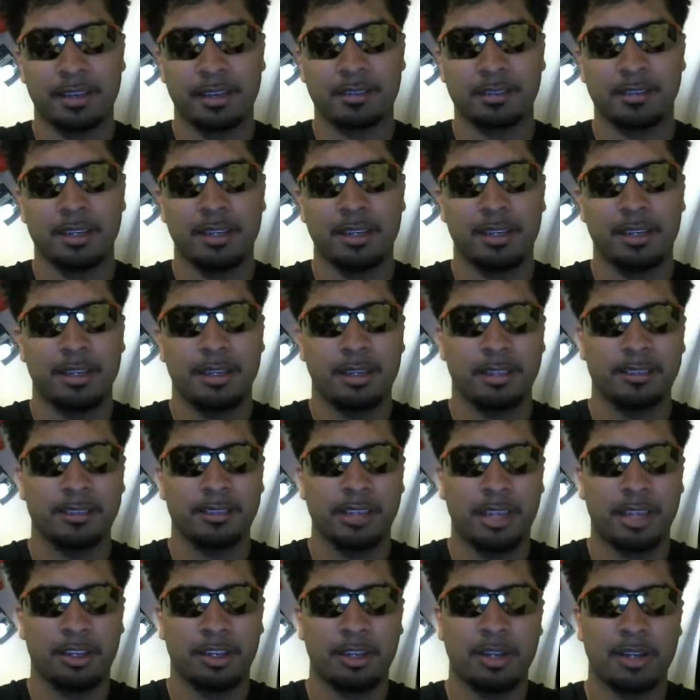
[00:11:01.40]
Eyes is
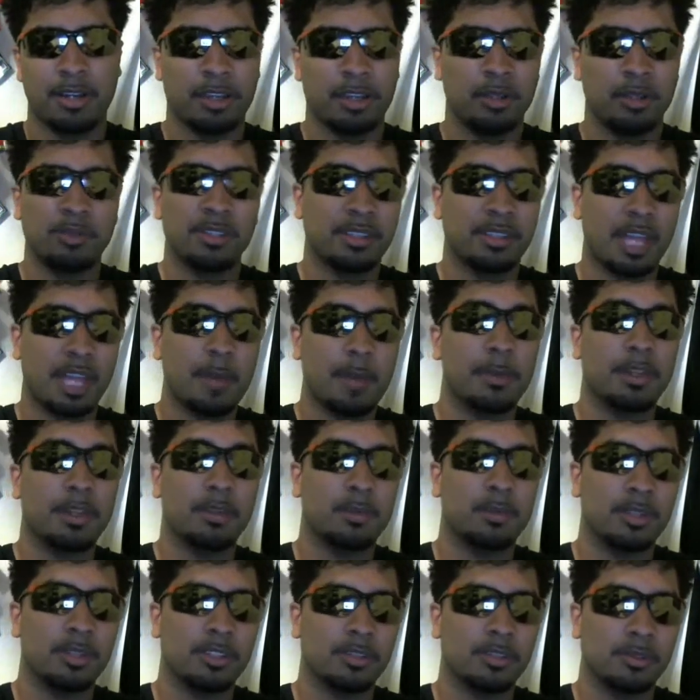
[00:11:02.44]
that you're not using that many
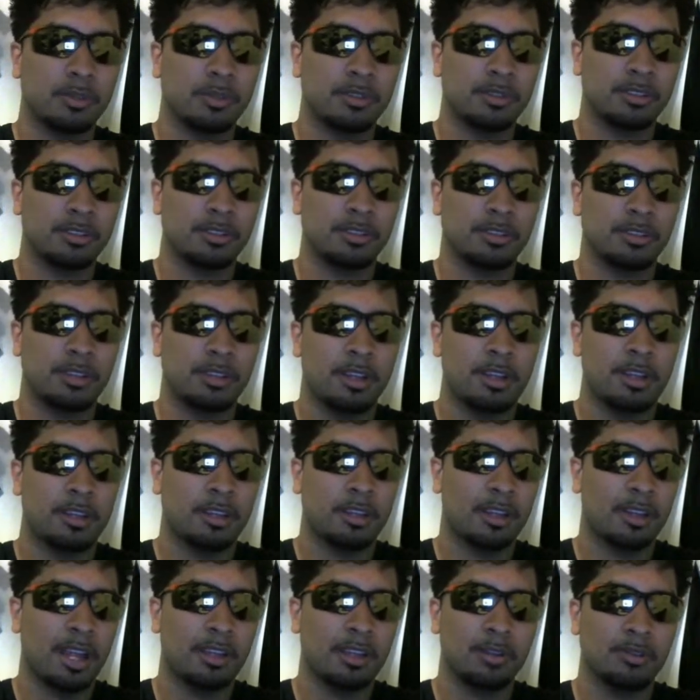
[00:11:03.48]
resources.
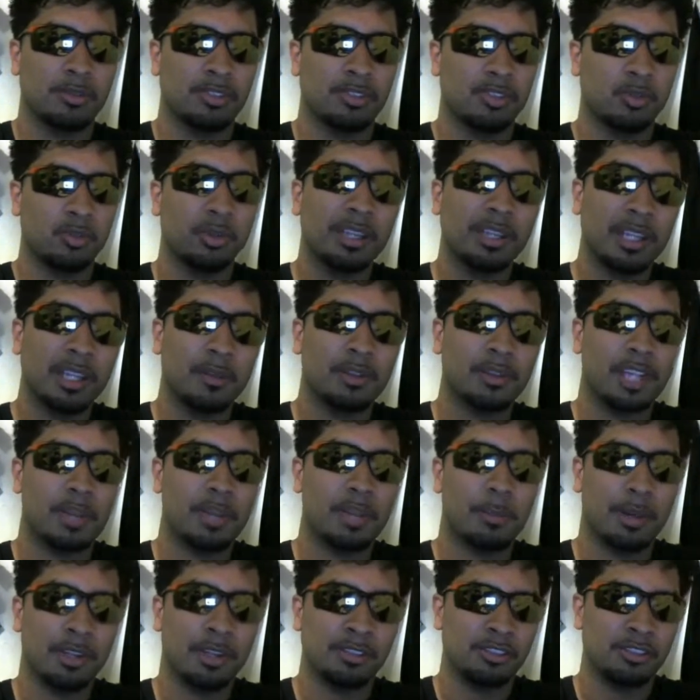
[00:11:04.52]
You're not using 3 level
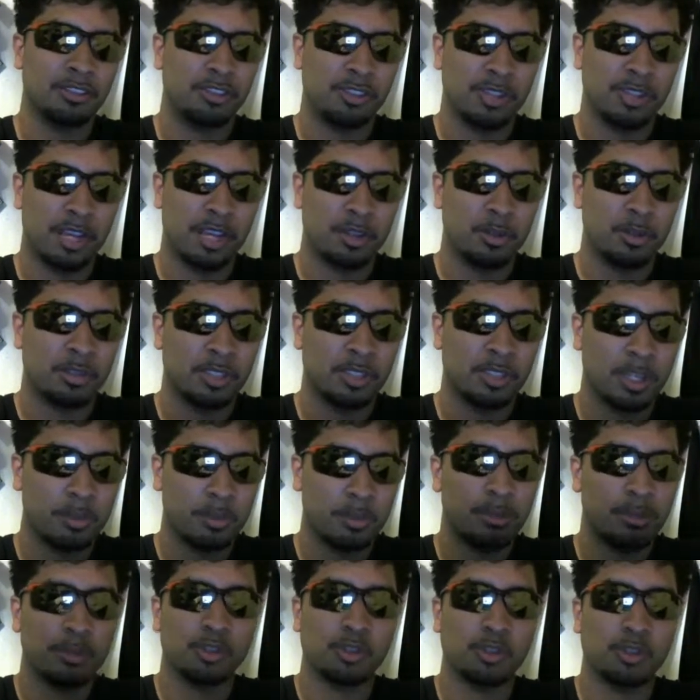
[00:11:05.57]
8 monsters. You're not using up
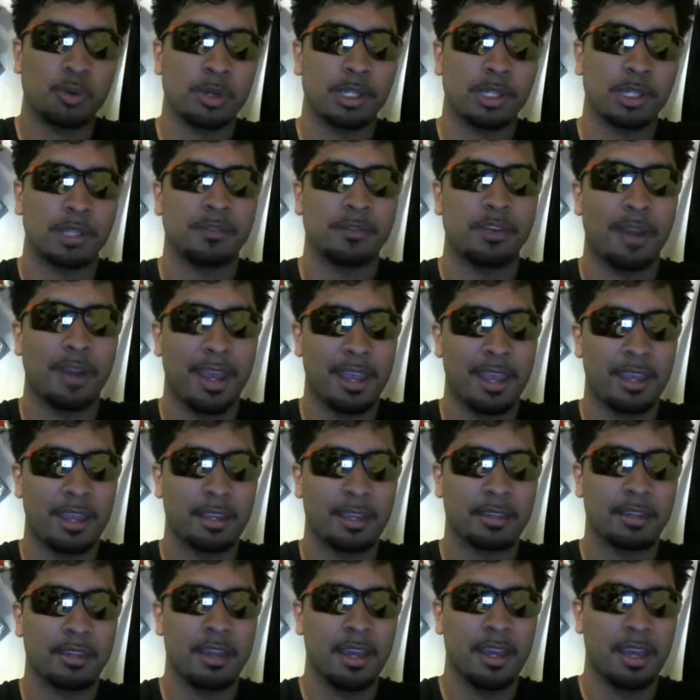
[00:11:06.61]
the majority of your
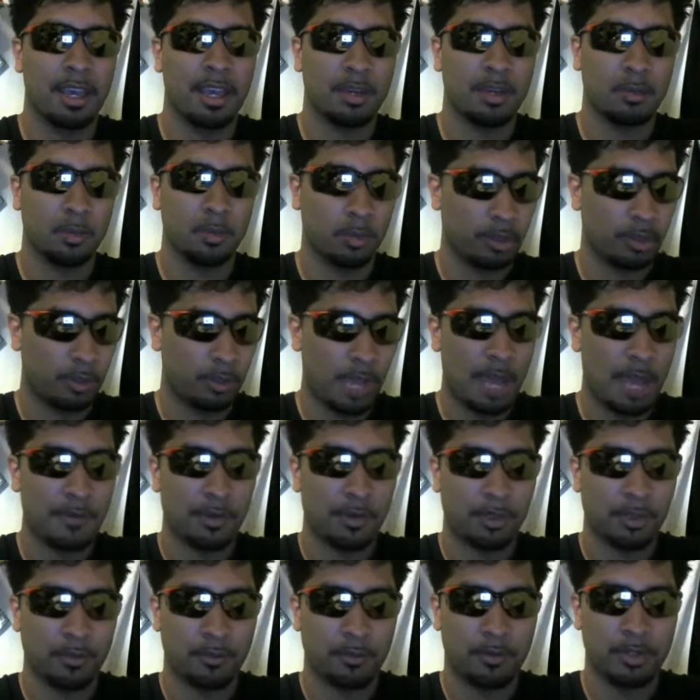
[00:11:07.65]
hand and what you have
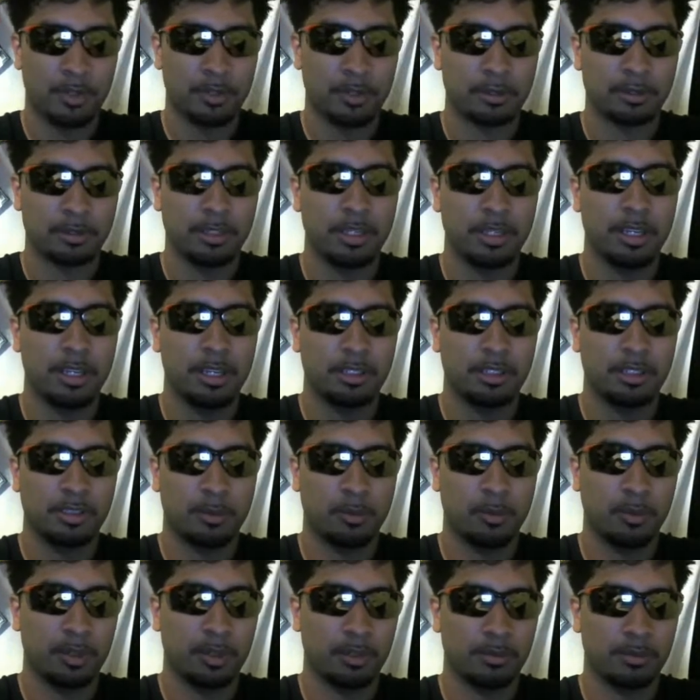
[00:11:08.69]
on your field to
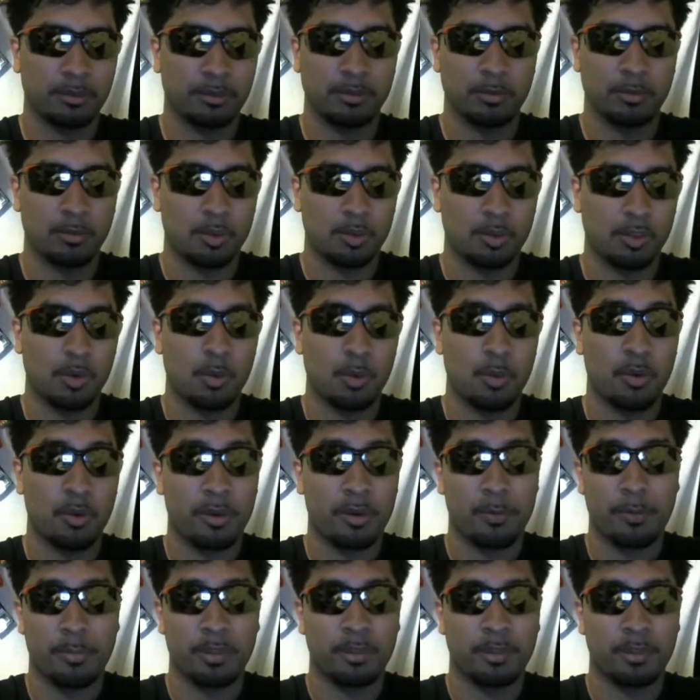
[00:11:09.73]
bring,
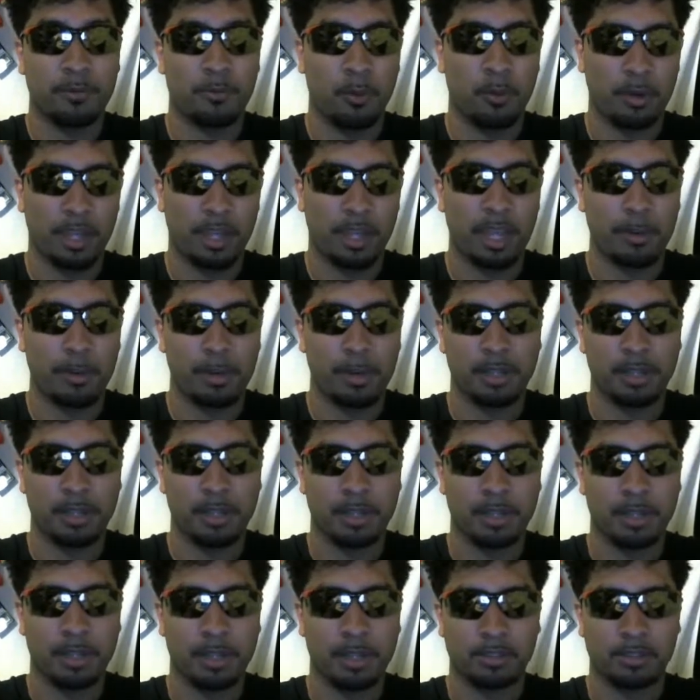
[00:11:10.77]
one big 4K
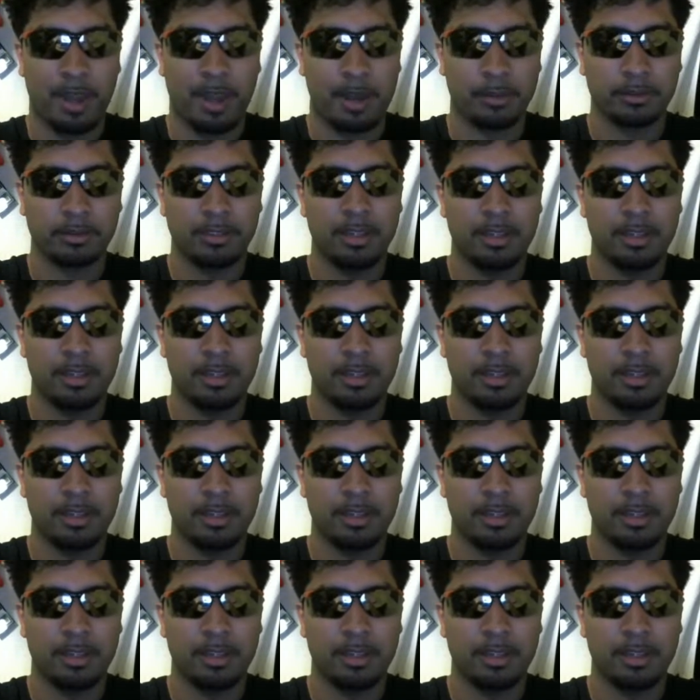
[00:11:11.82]
monster out.